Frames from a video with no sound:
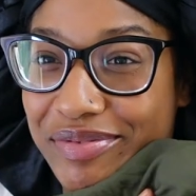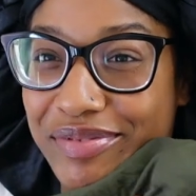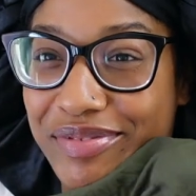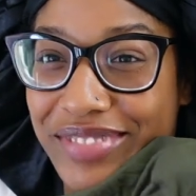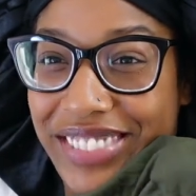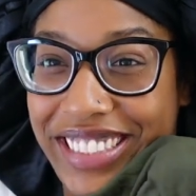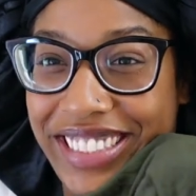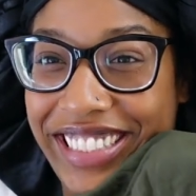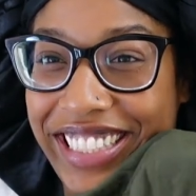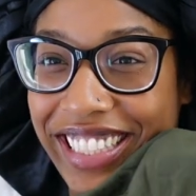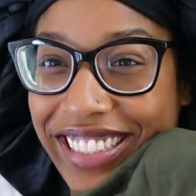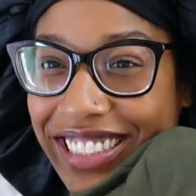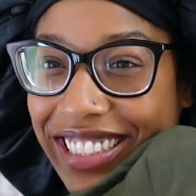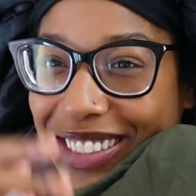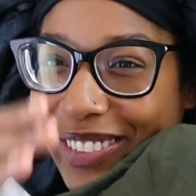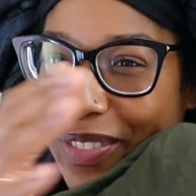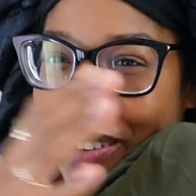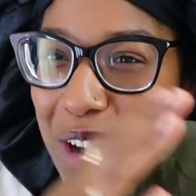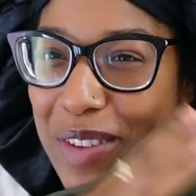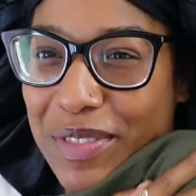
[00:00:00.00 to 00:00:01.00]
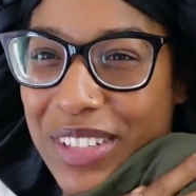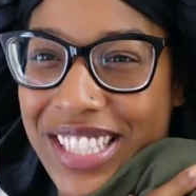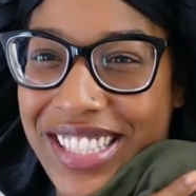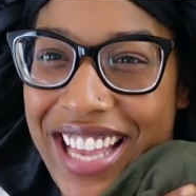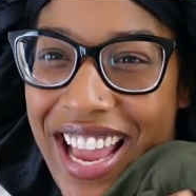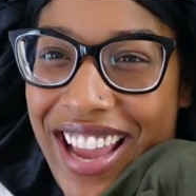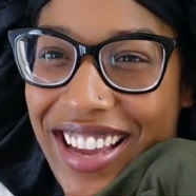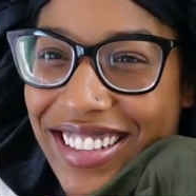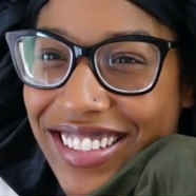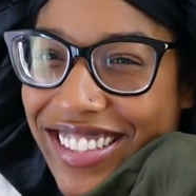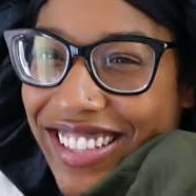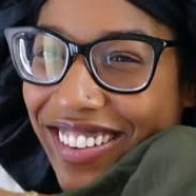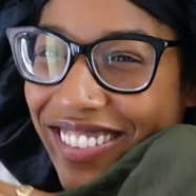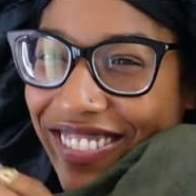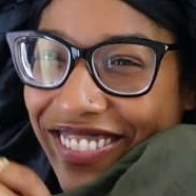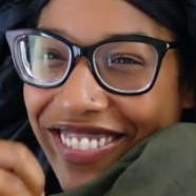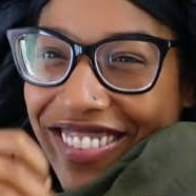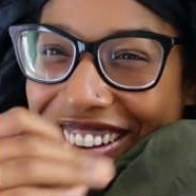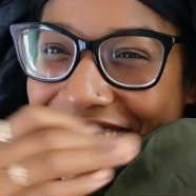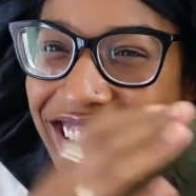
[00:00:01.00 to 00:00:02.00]
this is where I'm staying
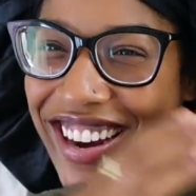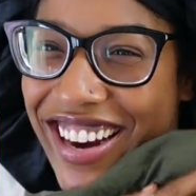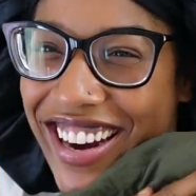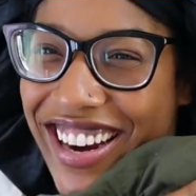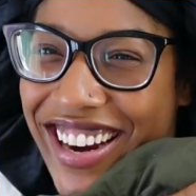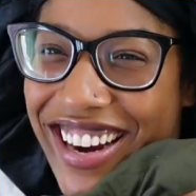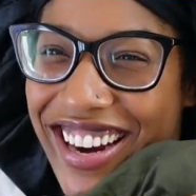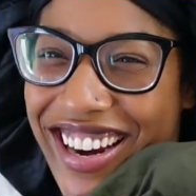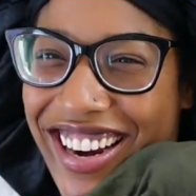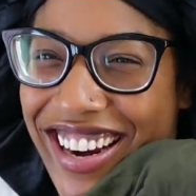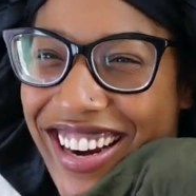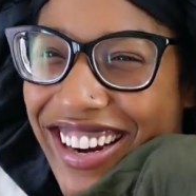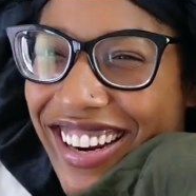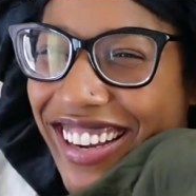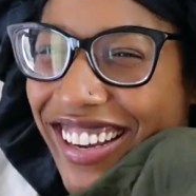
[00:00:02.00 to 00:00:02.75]
work.